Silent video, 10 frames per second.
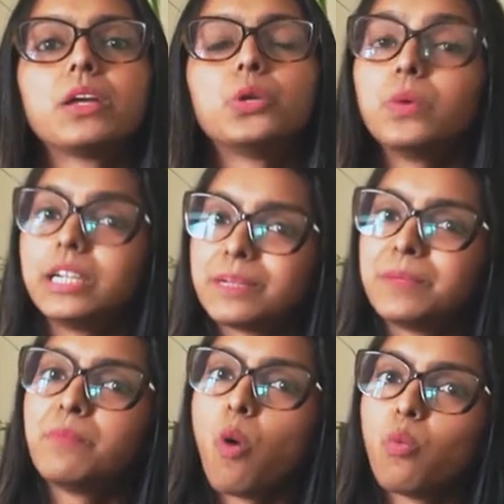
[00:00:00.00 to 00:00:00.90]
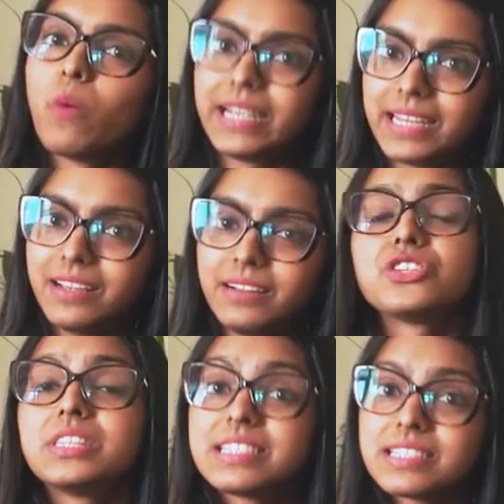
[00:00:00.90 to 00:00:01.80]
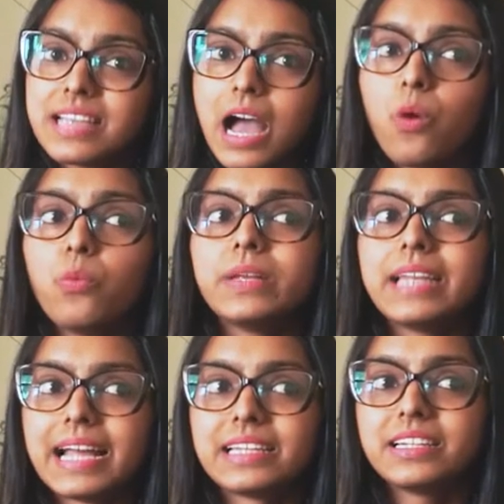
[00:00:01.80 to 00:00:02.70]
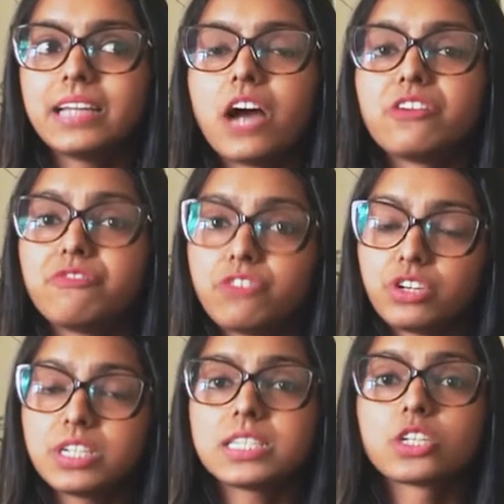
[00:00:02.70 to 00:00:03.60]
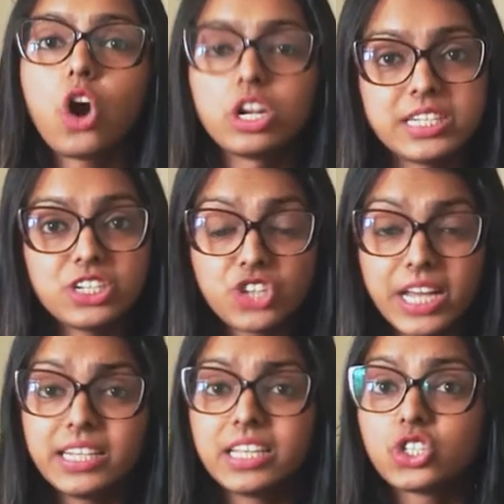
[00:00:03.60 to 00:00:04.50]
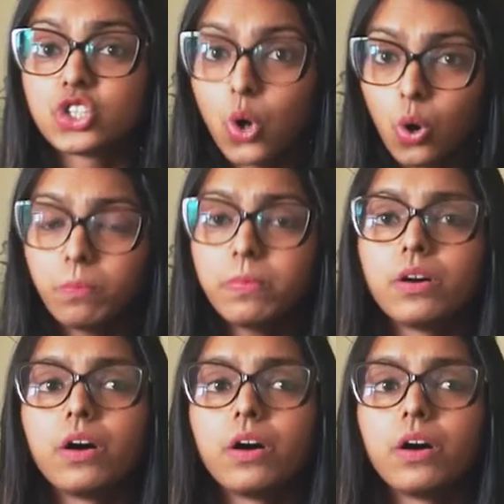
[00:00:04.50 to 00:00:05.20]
do a little bit more vetting. So this is how we landed our first content writing job